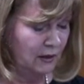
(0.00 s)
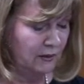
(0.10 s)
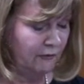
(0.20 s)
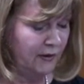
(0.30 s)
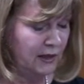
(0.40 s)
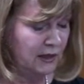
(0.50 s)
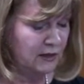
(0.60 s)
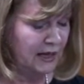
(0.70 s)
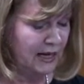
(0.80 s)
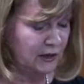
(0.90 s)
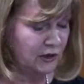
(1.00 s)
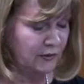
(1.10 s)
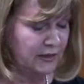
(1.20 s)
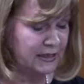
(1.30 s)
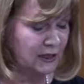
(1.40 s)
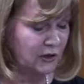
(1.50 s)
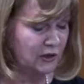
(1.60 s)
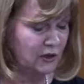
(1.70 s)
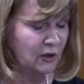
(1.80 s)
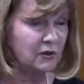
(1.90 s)
The failure to act on these
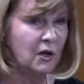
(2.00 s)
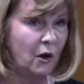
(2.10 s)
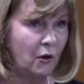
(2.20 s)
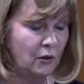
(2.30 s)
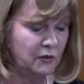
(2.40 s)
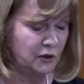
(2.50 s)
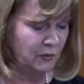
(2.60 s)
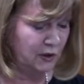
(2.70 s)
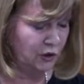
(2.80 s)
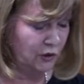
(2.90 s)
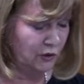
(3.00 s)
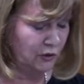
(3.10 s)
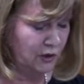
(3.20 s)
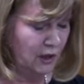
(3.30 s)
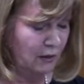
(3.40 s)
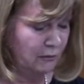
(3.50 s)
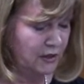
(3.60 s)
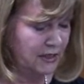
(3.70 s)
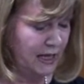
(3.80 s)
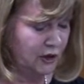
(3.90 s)
concerns also ensured
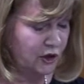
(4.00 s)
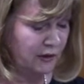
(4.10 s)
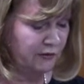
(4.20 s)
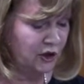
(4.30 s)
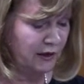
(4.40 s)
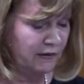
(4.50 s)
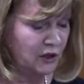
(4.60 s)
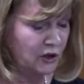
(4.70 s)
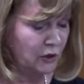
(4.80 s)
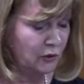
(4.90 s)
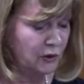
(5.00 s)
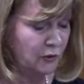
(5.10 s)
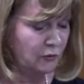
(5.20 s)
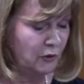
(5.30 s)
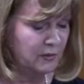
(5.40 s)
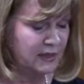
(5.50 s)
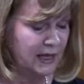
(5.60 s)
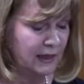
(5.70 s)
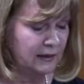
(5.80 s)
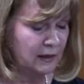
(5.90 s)
protection of Shearing's total group
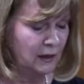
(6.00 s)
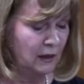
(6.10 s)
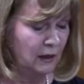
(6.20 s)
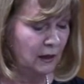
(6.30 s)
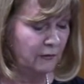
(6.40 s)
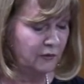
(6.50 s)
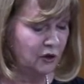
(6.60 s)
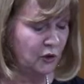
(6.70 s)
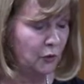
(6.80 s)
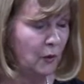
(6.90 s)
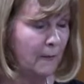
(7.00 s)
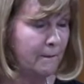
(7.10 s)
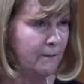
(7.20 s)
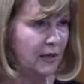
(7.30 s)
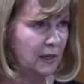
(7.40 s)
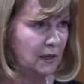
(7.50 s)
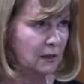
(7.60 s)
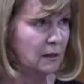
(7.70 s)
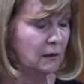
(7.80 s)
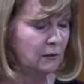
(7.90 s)
sales of 2
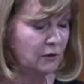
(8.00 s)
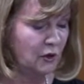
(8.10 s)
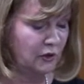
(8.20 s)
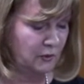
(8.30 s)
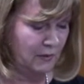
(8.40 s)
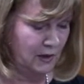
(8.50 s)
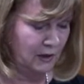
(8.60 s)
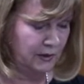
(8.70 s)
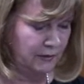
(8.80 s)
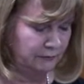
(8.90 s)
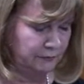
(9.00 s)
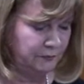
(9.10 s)
billion Deutschmarks.